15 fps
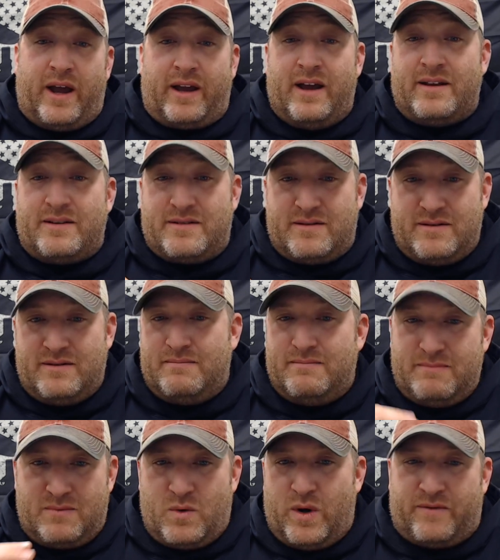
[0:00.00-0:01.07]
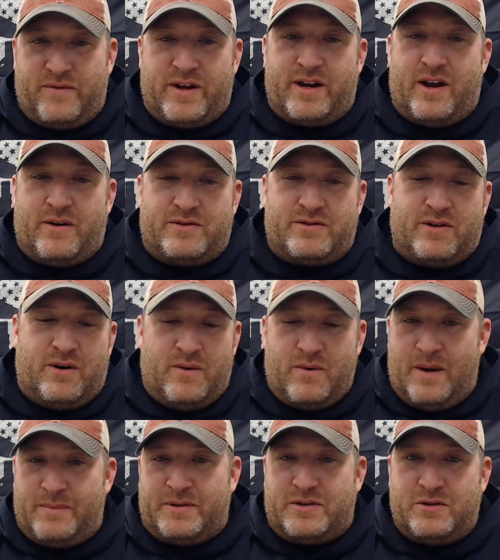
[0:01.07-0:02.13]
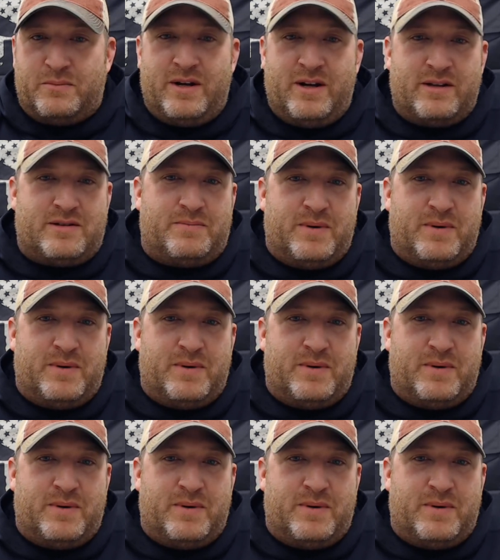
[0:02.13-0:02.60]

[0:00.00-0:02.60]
It's quick video, so up to 2 minutes,